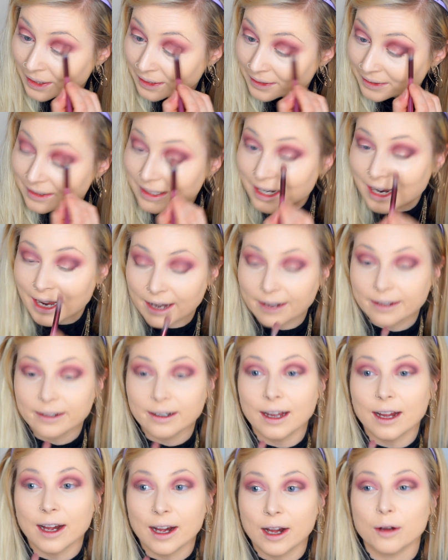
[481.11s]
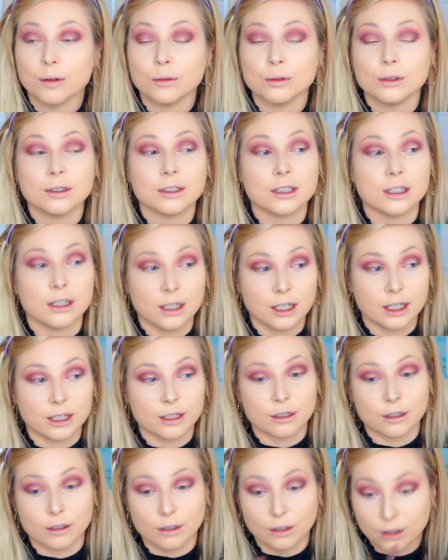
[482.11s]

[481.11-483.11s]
thing. 10 hours later.